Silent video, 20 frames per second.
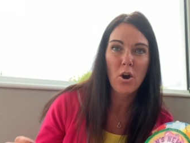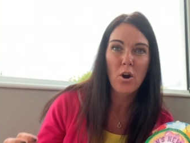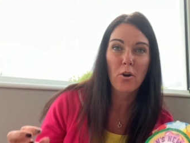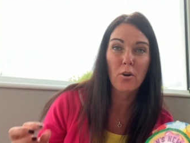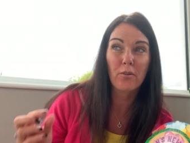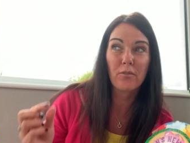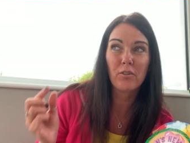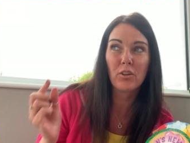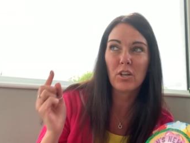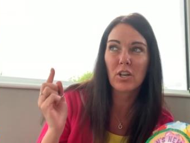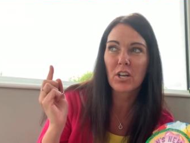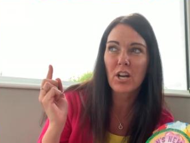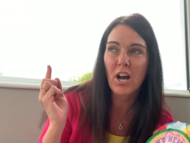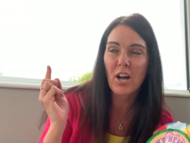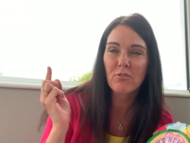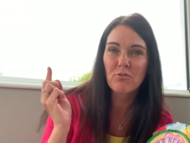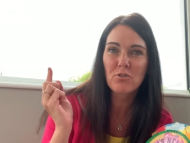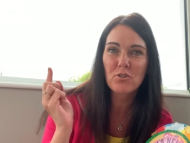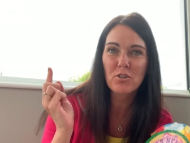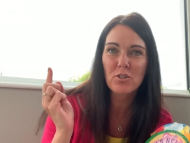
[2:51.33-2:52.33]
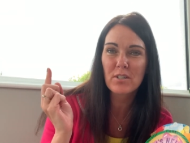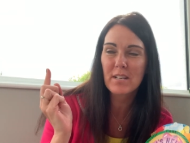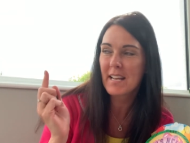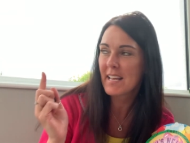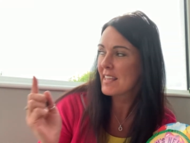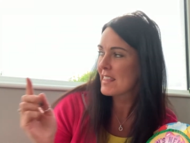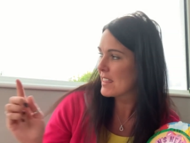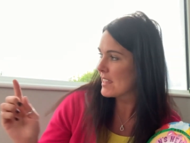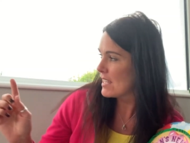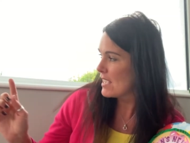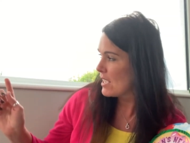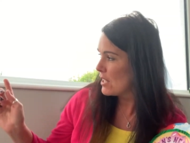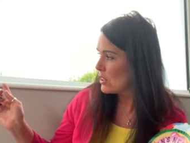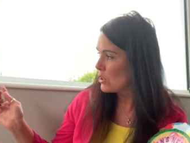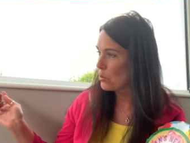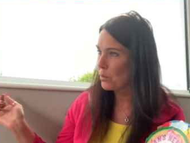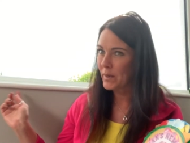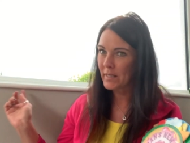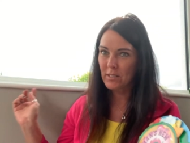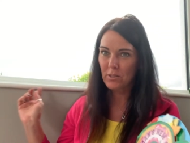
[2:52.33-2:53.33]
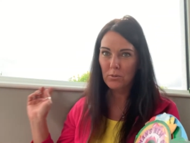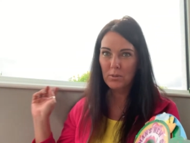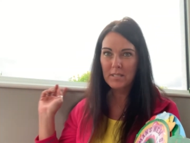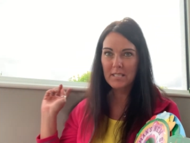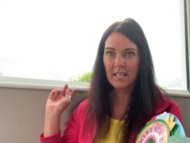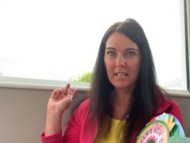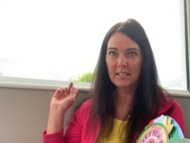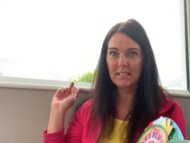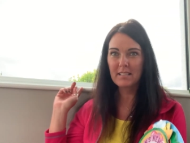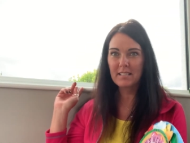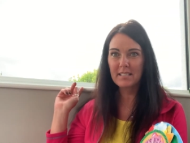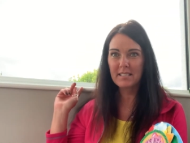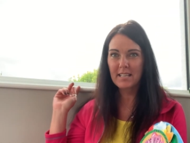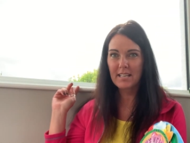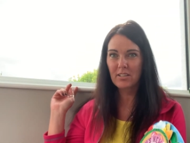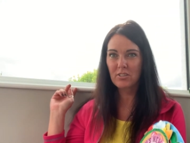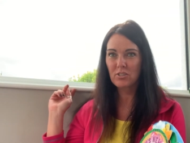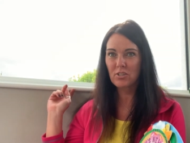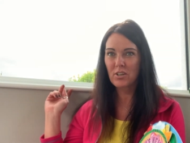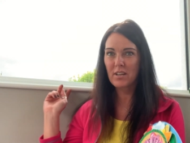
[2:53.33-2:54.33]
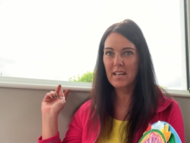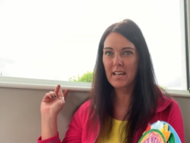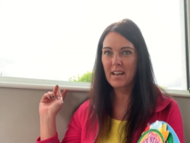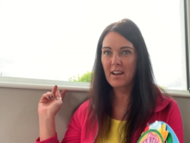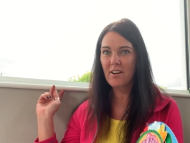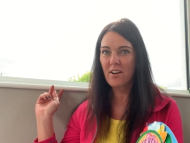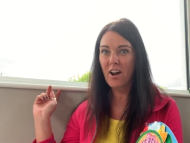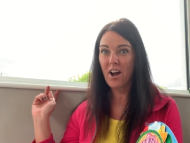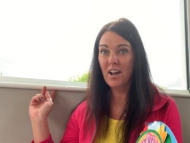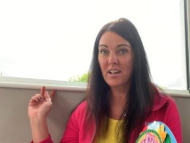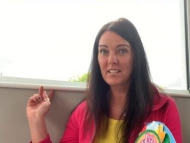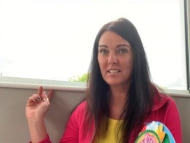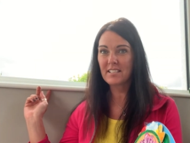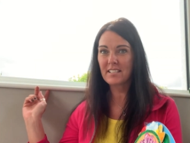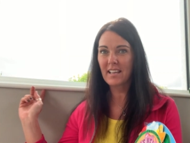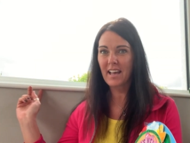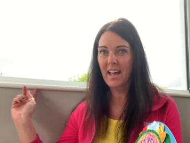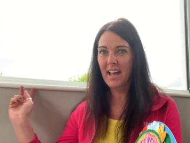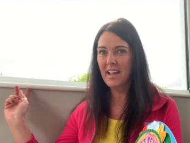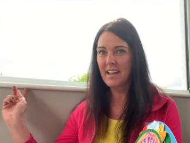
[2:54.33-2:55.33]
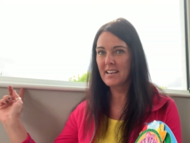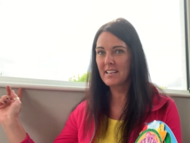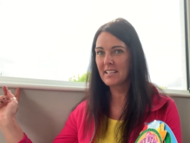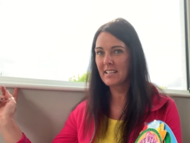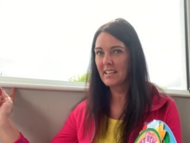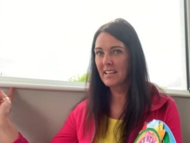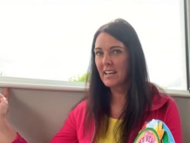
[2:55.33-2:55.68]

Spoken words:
or if you look underneath the windowsill, see under here outside,